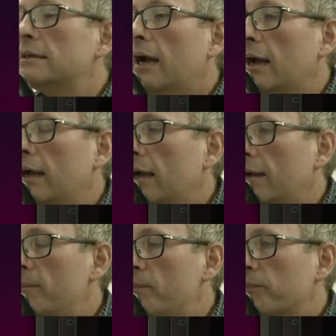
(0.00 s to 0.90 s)

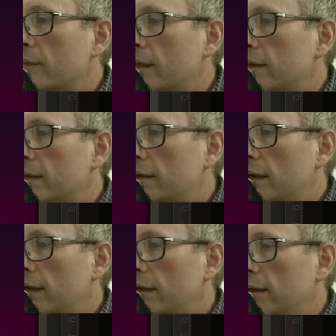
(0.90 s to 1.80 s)
um,
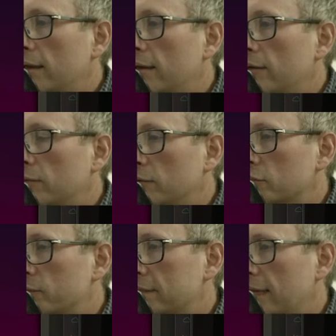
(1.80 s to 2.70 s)
uh, what
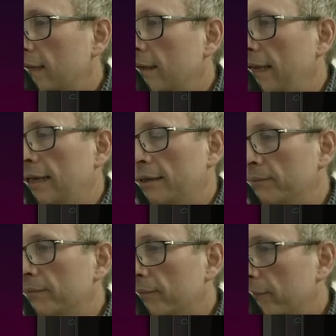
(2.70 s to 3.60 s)
should we say, helium.